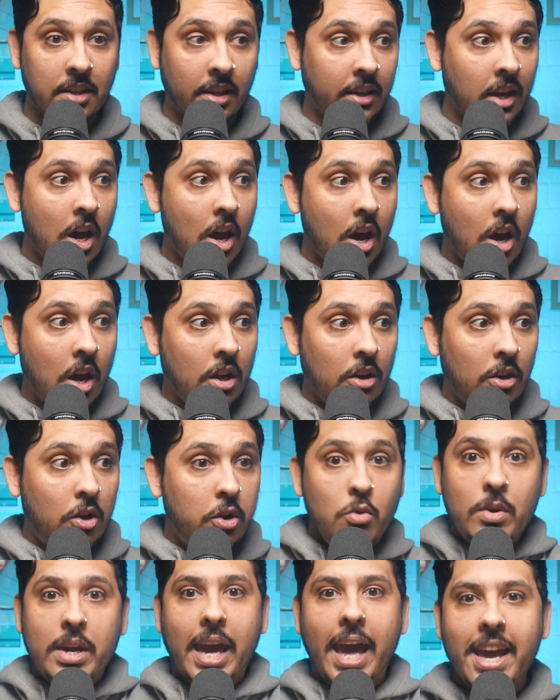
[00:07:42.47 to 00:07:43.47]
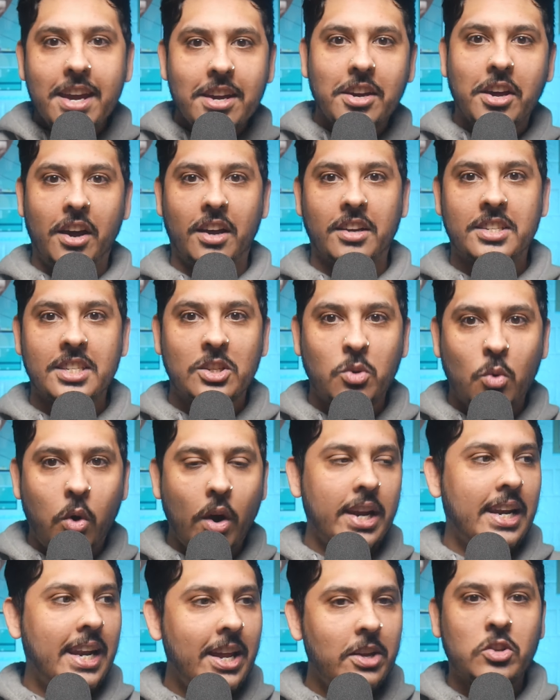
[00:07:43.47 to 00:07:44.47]
Like, Luke Akers is
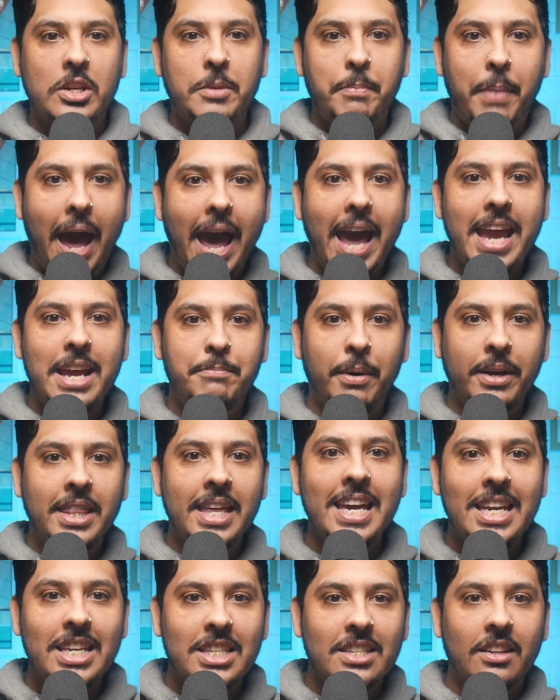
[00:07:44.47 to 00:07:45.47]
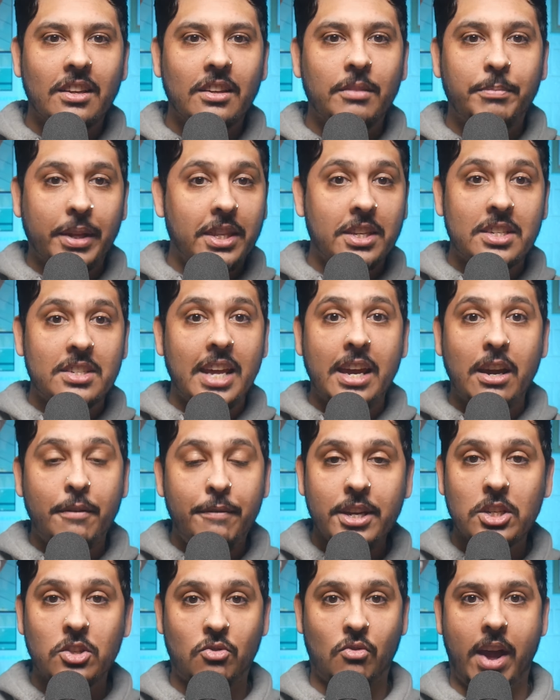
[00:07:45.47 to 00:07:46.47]
quite literally paid by the state of
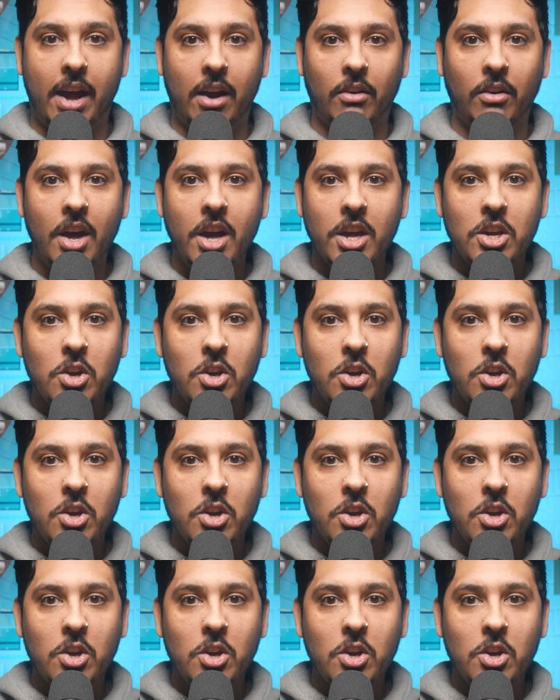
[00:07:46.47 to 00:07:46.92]
Israel.